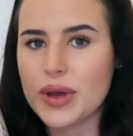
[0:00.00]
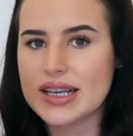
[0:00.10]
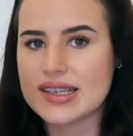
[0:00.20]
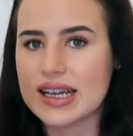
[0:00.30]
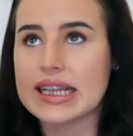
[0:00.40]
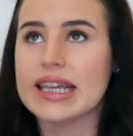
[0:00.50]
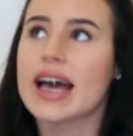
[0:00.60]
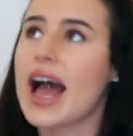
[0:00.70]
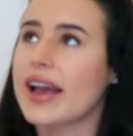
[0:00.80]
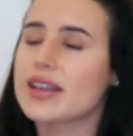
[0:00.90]
basically,
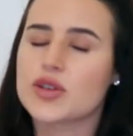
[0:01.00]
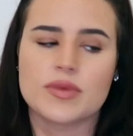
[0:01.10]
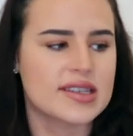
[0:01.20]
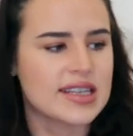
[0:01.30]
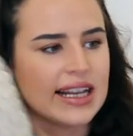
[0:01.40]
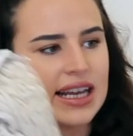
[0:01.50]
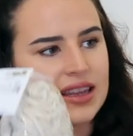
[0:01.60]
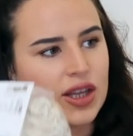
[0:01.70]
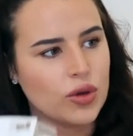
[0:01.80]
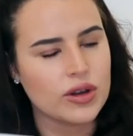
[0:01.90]
that hangs from the ceiling
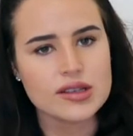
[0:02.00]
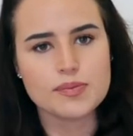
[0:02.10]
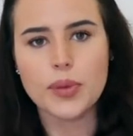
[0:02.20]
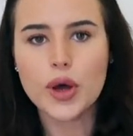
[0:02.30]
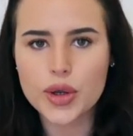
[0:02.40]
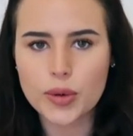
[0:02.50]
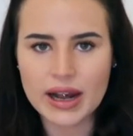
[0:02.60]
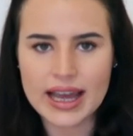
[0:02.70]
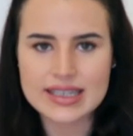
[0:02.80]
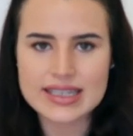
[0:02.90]
that you can put your
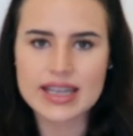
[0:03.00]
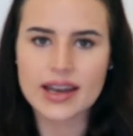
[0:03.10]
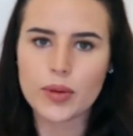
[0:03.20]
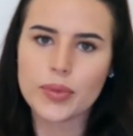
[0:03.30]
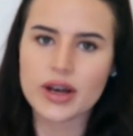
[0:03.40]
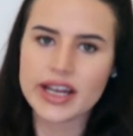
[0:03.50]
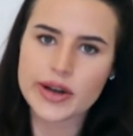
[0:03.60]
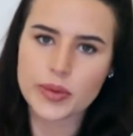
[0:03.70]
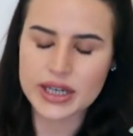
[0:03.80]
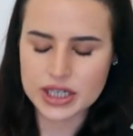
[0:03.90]
plant in. I'll put a
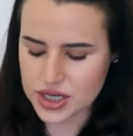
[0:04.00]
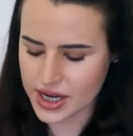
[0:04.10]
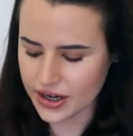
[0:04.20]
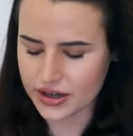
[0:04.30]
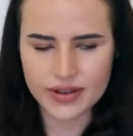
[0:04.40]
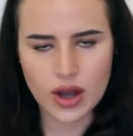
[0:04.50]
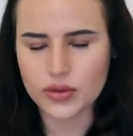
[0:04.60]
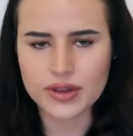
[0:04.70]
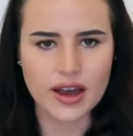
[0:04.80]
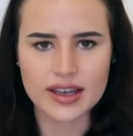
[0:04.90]
little picture here of it
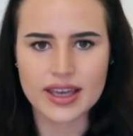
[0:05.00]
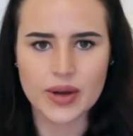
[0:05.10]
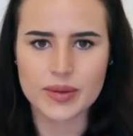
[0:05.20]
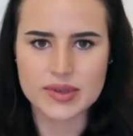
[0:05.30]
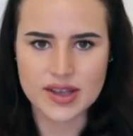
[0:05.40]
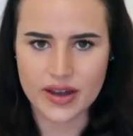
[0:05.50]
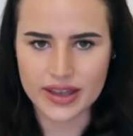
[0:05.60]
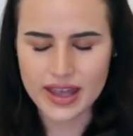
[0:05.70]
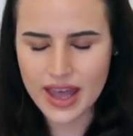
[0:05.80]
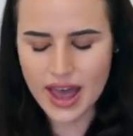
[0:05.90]
on the IKEA website.